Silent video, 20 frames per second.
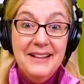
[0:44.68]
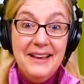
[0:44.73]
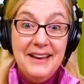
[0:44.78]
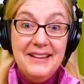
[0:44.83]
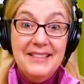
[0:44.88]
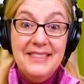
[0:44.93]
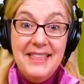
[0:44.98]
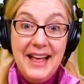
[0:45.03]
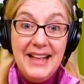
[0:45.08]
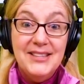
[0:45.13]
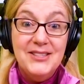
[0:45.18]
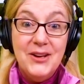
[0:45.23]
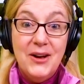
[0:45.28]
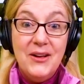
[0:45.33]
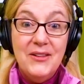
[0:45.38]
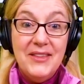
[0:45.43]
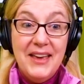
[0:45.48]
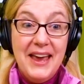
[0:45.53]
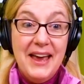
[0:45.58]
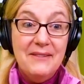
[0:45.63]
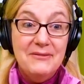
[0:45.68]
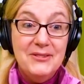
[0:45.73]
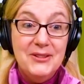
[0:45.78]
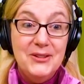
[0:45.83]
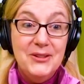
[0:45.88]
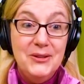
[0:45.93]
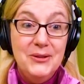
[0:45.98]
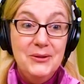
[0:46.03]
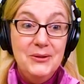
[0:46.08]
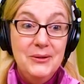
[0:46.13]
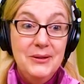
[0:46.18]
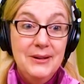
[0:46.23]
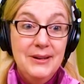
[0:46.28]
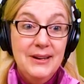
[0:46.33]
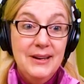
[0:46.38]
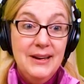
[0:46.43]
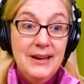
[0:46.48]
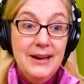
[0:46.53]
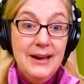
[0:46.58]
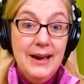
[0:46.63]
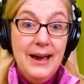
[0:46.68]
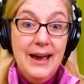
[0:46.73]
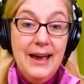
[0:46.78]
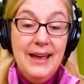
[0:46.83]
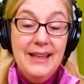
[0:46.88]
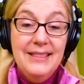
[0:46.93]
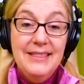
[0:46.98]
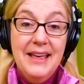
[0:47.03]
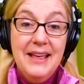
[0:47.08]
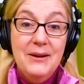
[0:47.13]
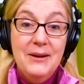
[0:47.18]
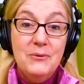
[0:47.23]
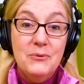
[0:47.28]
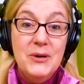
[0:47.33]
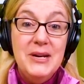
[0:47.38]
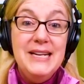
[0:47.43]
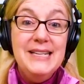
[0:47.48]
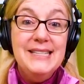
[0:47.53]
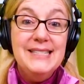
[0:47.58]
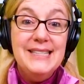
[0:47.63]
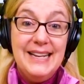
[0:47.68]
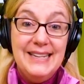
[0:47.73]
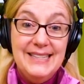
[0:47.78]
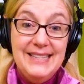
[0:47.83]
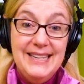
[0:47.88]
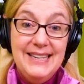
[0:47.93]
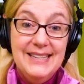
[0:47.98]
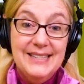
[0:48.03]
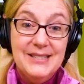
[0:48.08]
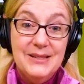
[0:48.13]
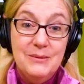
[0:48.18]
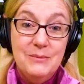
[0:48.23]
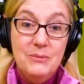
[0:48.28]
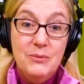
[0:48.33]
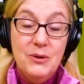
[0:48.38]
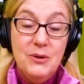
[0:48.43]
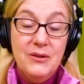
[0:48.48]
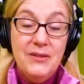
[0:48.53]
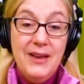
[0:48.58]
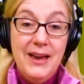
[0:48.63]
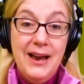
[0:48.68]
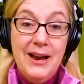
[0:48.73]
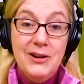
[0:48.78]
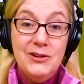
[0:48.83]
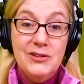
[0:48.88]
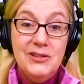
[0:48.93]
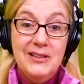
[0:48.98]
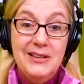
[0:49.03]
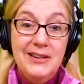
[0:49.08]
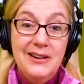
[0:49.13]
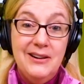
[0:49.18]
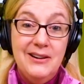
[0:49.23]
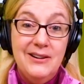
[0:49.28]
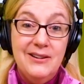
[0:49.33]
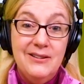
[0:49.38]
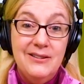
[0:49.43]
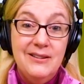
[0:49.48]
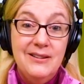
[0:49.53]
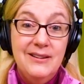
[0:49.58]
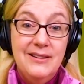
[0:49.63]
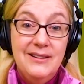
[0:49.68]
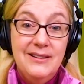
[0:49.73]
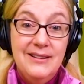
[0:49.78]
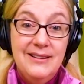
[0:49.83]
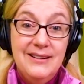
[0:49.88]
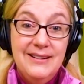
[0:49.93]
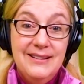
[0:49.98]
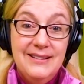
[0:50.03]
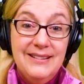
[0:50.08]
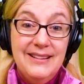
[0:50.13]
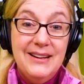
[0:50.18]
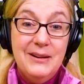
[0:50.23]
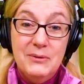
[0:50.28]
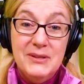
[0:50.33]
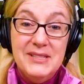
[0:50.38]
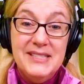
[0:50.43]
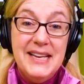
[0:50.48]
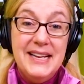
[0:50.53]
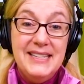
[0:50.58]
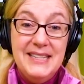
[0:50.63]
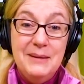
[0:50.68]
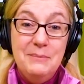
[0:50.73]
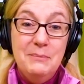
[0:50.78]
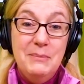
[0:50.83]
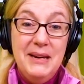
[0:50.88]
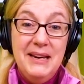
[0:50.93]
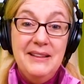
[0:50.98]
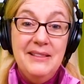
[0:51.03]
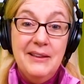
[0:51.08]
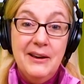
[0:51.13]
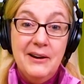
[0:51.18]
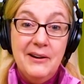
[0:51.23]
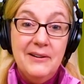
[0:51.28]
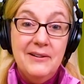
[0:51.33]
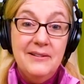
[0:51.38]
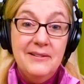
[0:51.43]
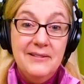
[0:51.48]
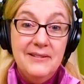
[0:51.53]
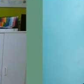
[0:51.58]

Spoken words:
Like that's all they have to do. And then resenteeism where they actually are like resenting being there.